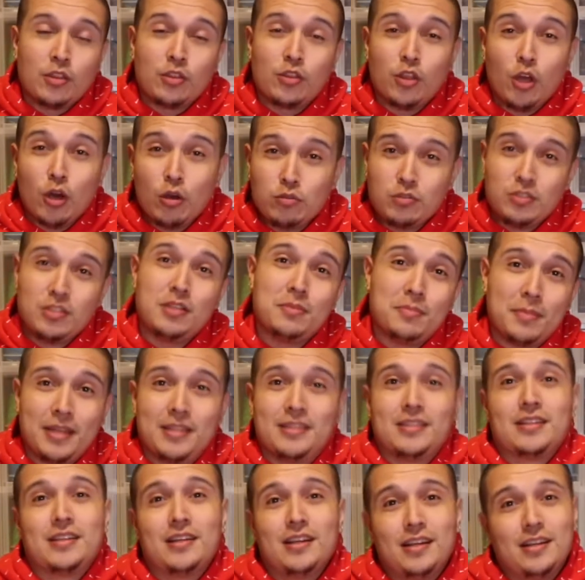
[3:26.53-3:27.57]
Those didn't make
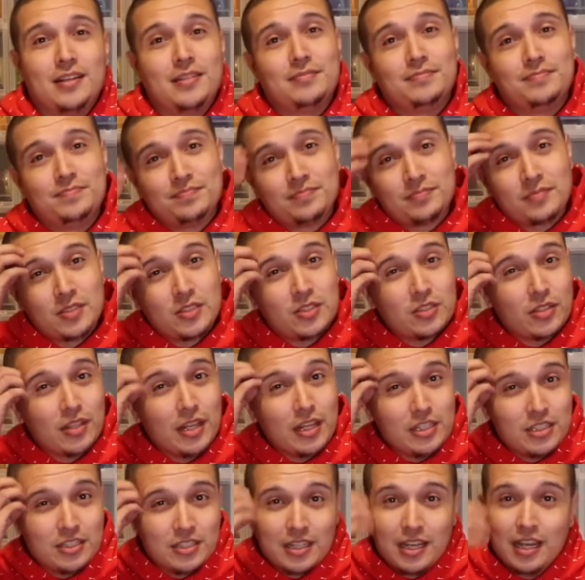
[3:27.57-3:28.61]
the cut. So
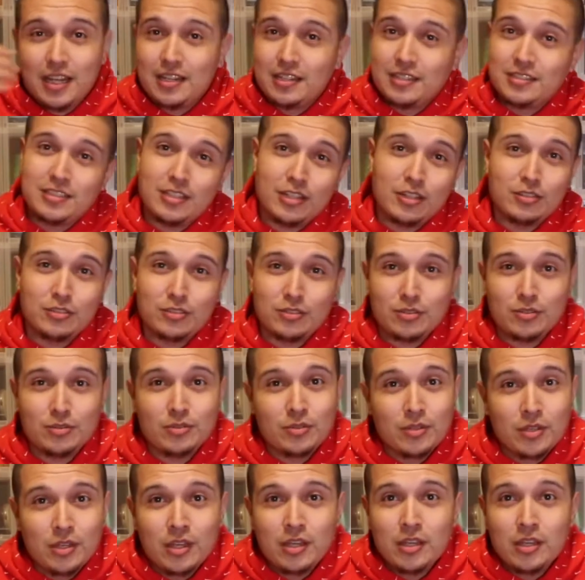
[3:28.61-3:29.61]
that just kind of tells you,